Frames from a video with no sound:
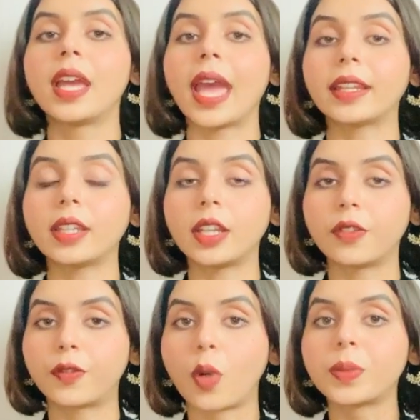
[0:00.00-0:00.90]
and an
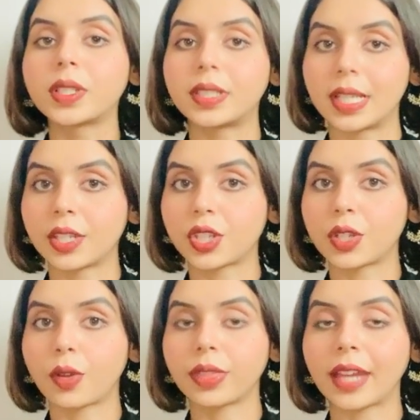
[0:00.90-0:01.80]
informed
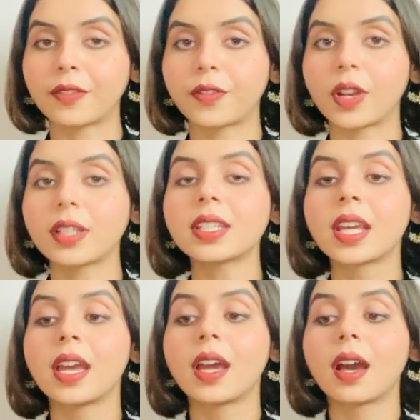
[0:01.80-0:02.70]
decision on that front.
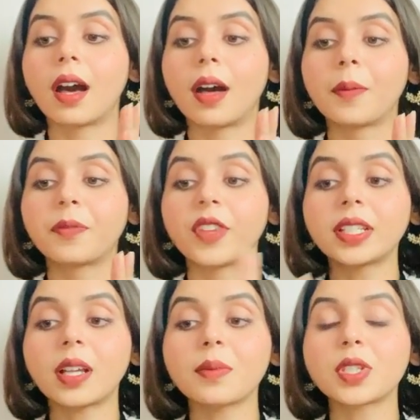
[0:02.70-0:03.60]
When
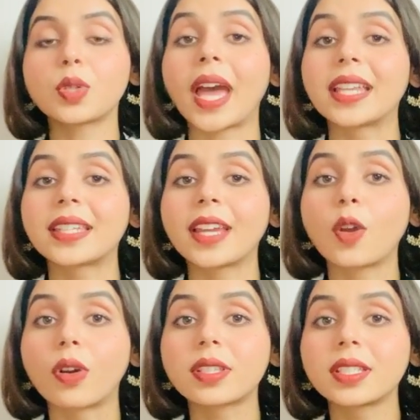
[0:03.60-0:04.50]
it comes to
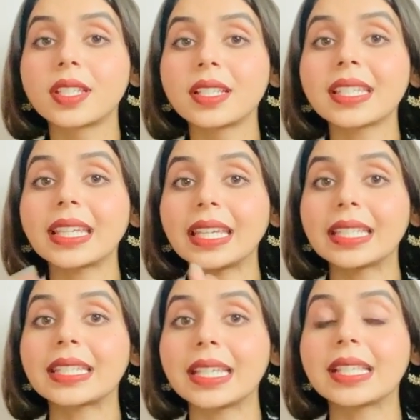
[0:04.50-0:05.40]
antioxidants,
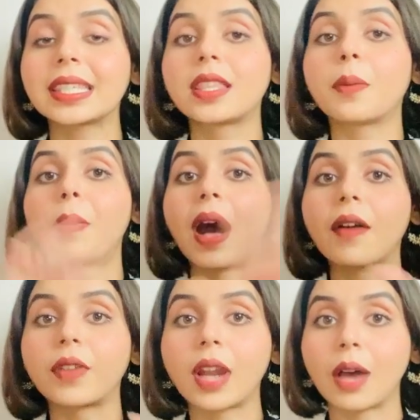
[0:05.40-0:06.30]
it is the
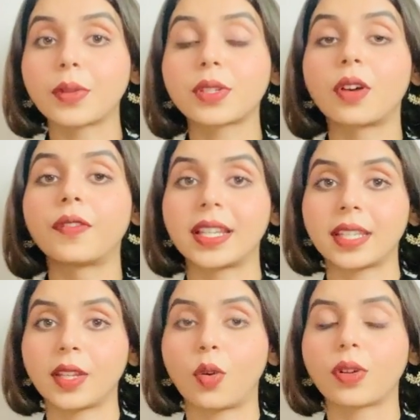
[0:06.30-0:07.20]
powerhouse of
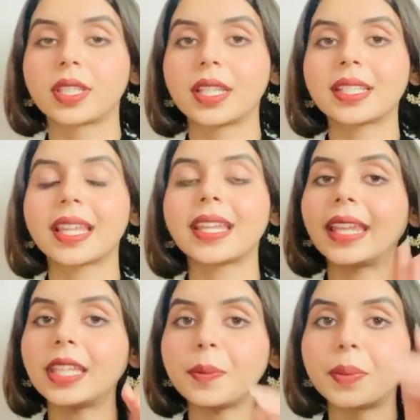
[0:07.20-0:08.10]
antioxidants, and
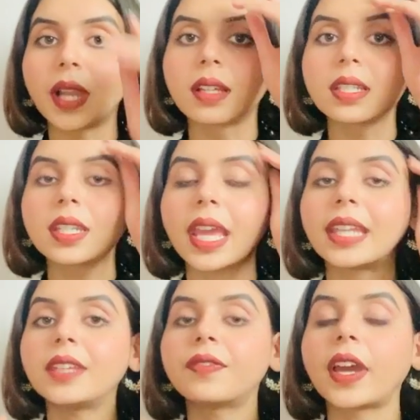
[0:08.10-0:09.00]
any plant,
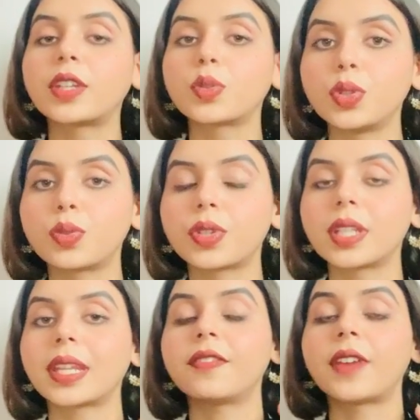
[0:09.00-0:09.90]
any
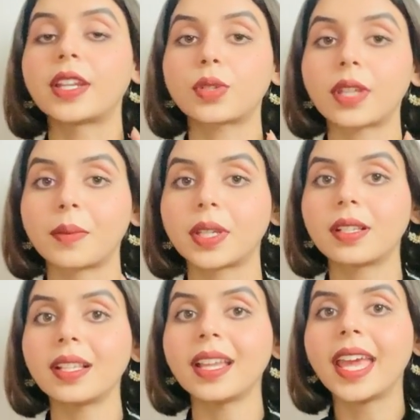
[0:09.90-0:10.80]
phytonutrient, any
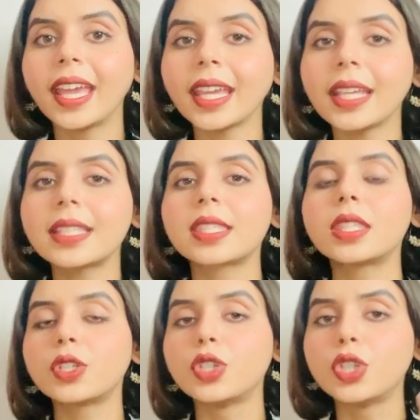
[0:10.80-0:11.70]
phytochemical, it's
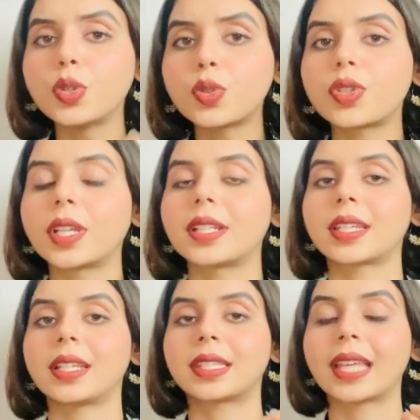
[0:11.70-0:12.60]
the nutrients,
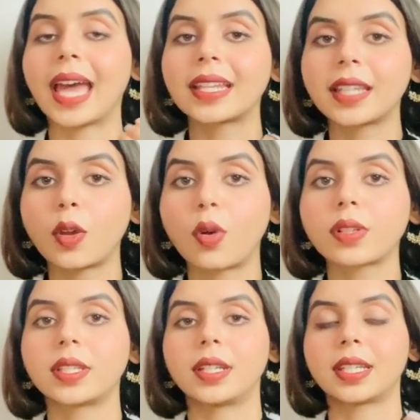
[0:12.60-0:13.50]
it's the
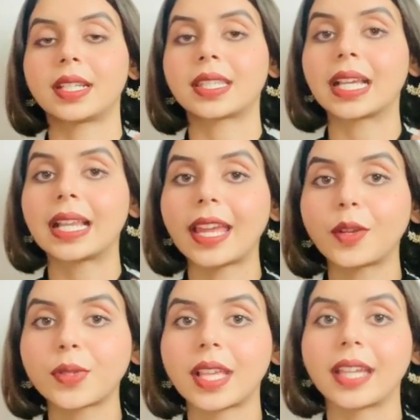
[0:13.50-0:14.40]
antioxidants, it's the
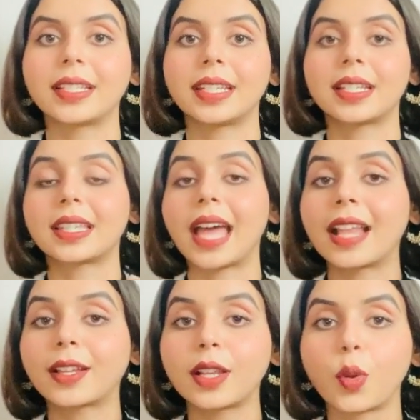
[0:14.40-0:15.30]
glycosides, it's the
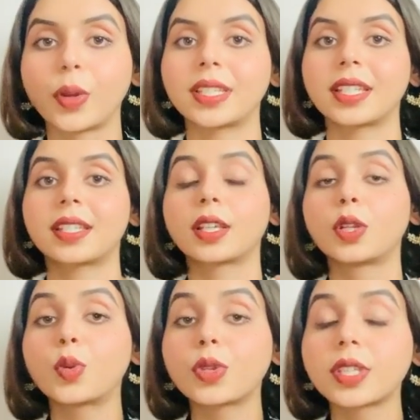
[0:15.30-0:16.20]
alkaloids, it's the
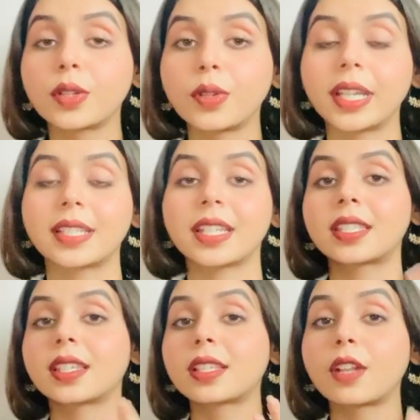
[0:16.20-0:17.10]
glucosinolates, it's
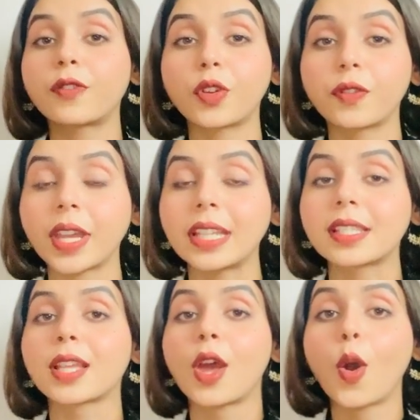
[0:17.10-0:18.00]
the
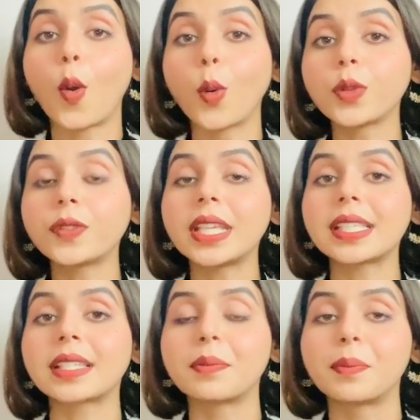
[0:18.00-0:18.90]
sulforaphanes, all of
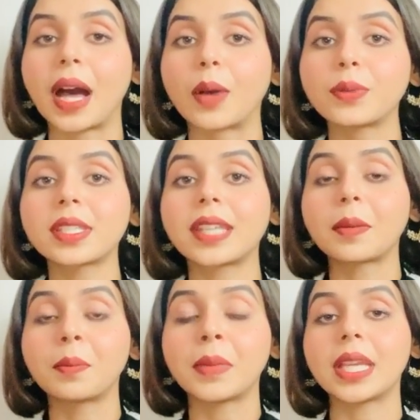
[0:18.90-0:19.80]
these compounds
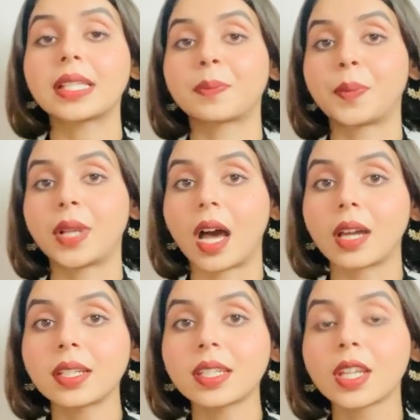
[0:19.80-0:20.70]
that makes
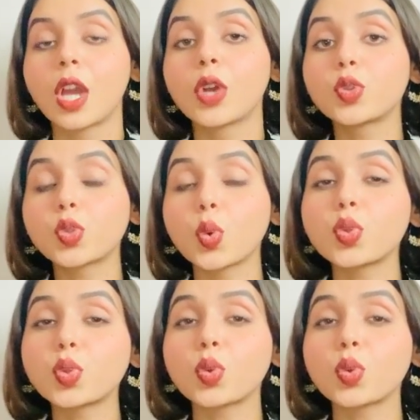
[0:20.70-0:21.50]
plant so